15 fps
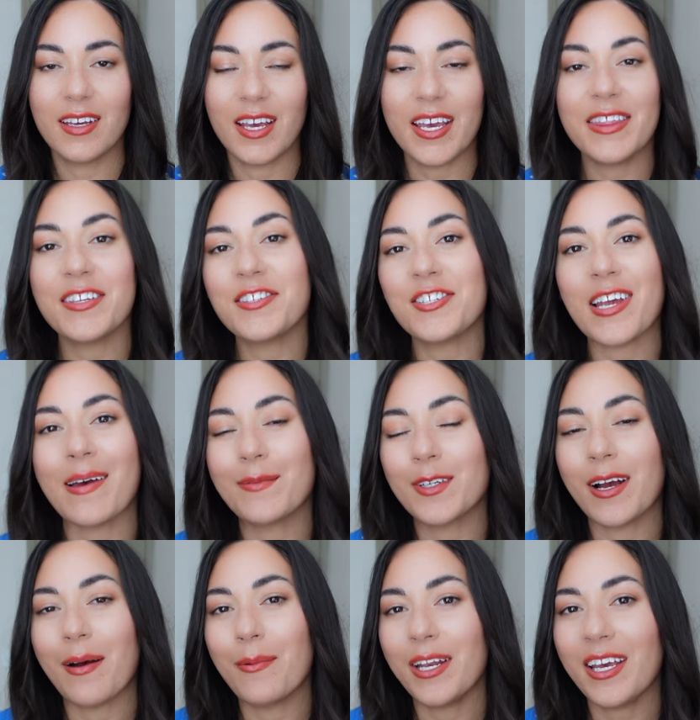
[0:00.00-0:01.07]
In this chapter,
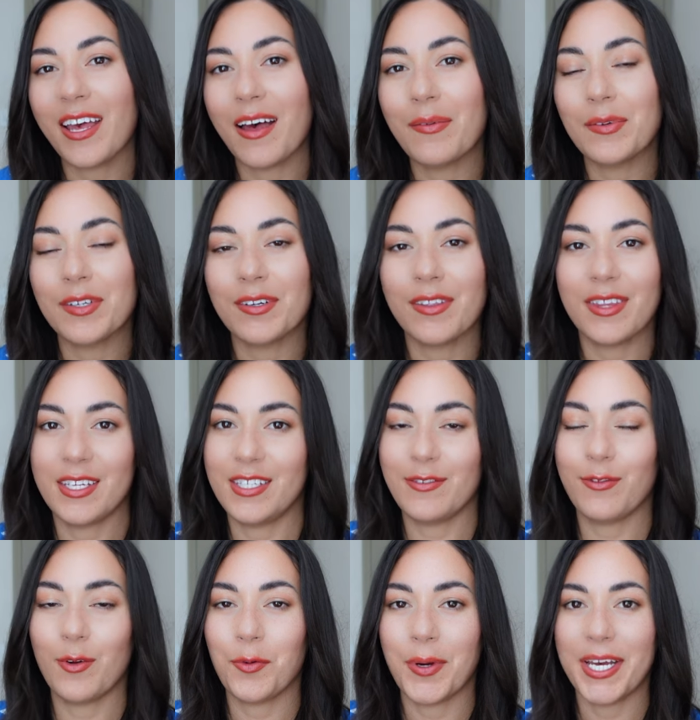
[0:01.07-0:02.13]
I'm going to cover the
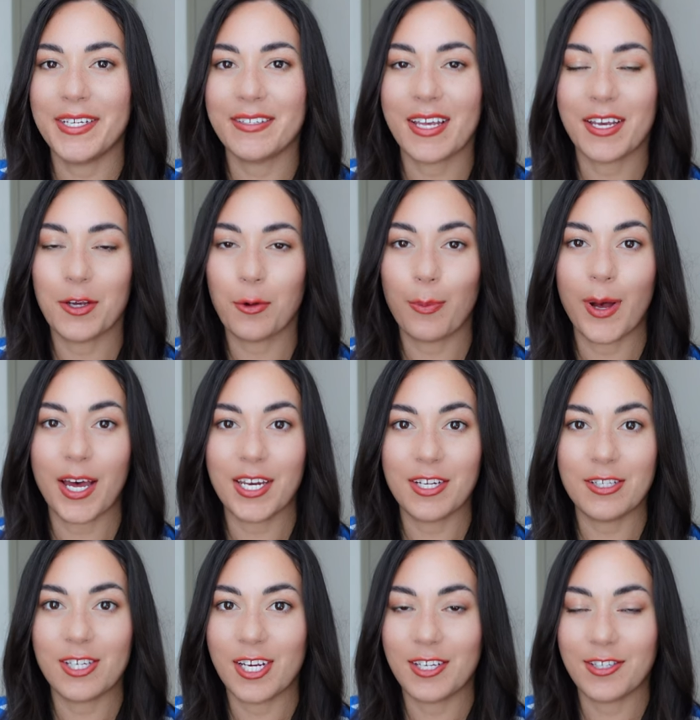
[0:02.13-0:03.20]
different ways that your body
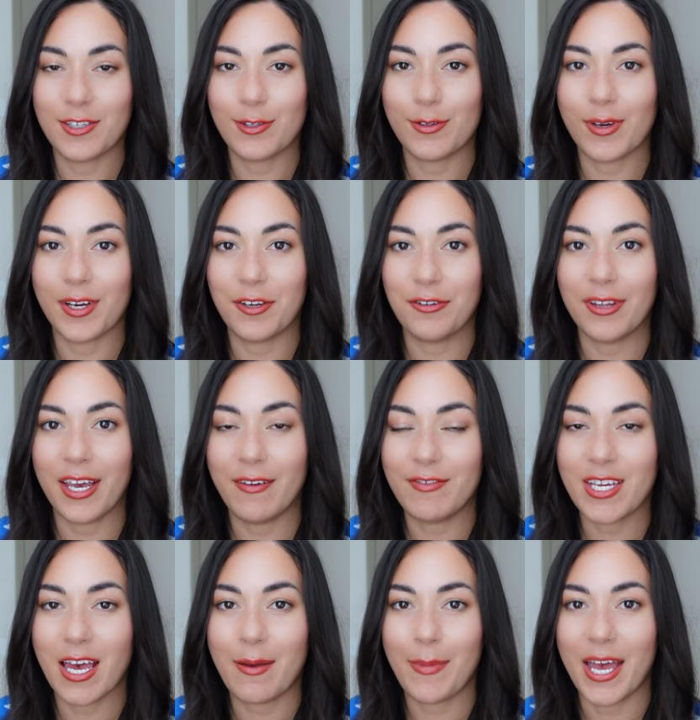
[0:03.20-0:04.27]
changes throughout your
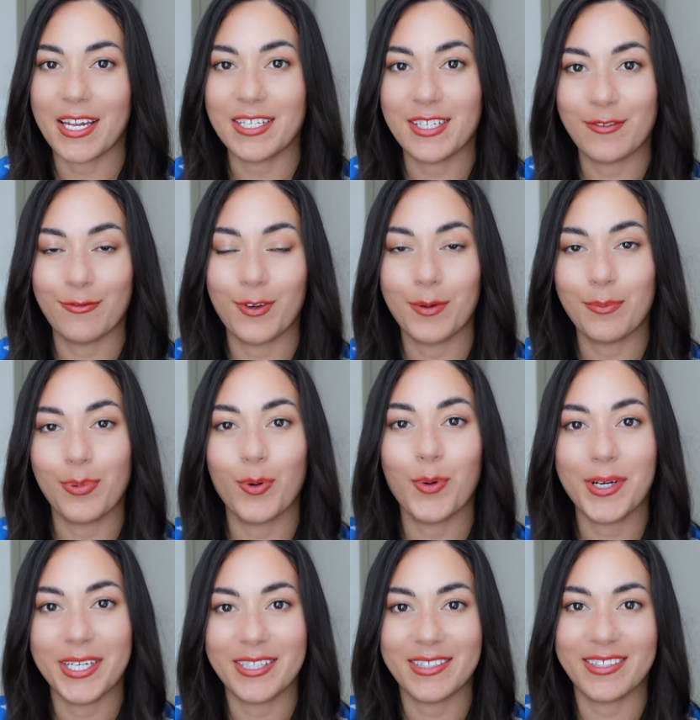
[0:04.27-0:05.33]
lifetime at different
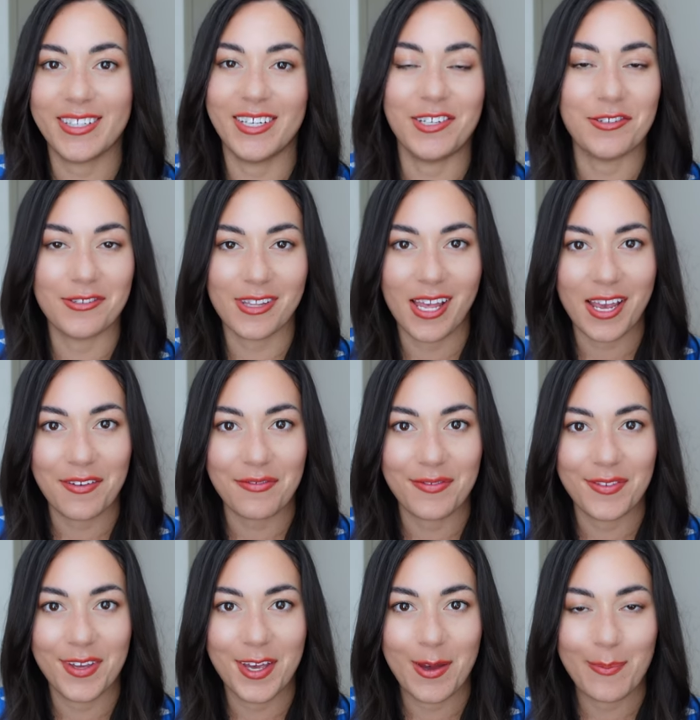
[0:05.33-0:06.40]
points in your life.
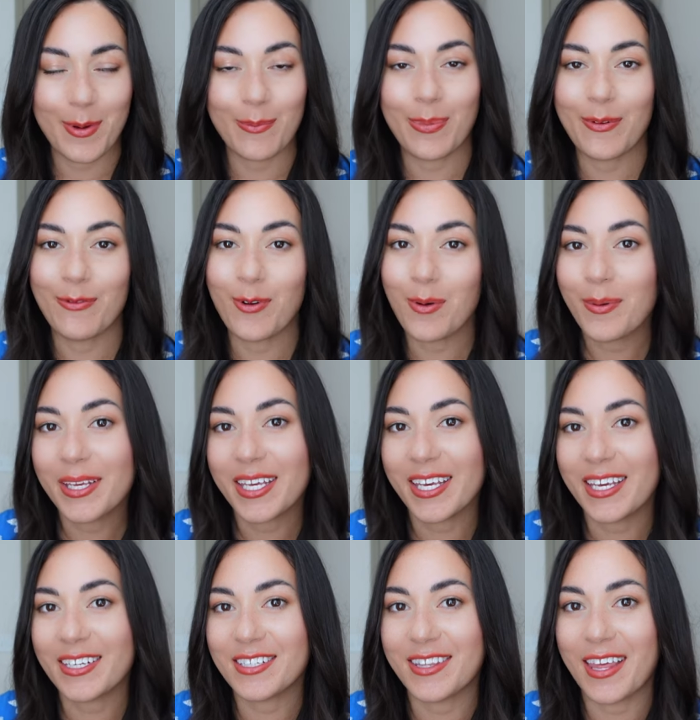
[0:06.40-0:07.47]
But before we can
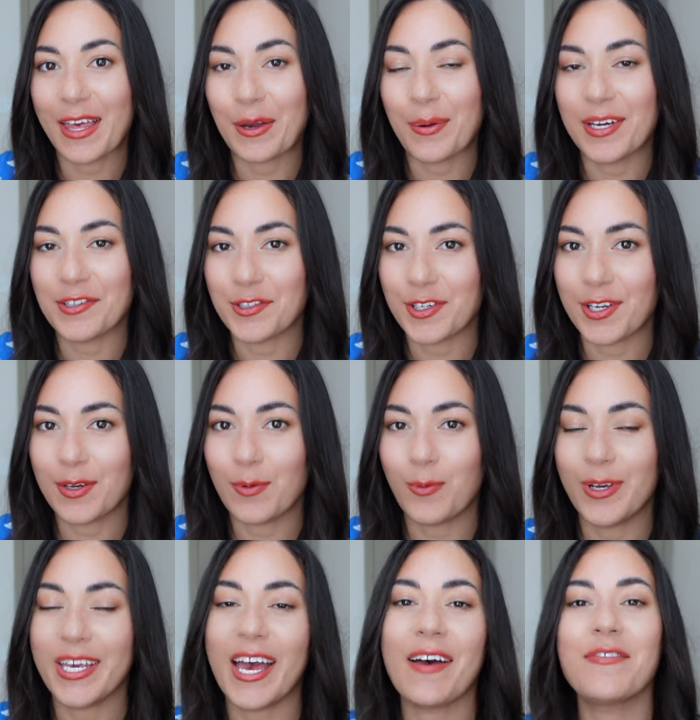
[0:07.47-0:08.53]
get to that question,
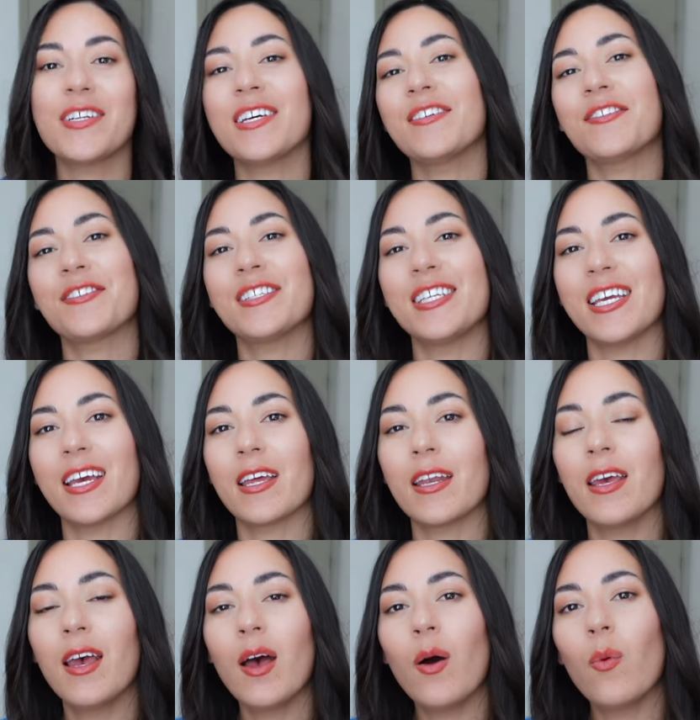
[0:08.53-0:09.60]
we have to
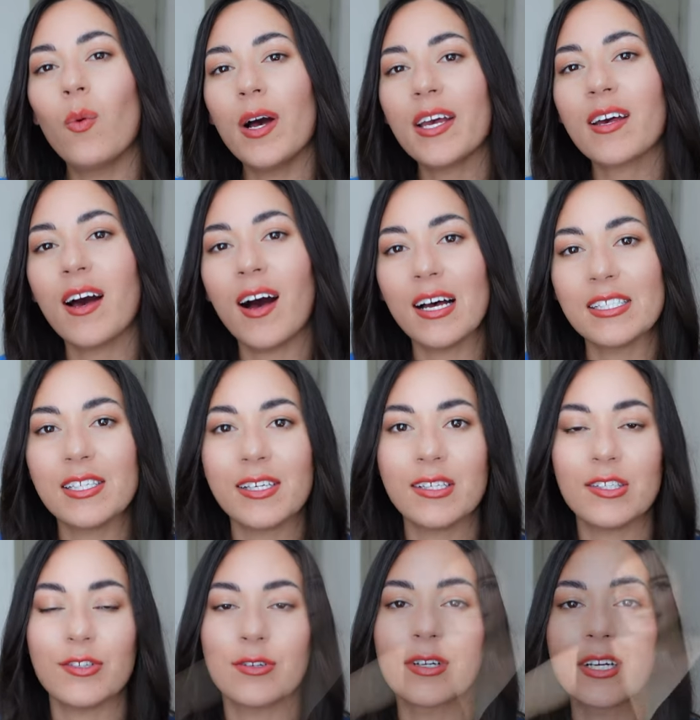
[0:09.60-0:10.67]
understand what causes your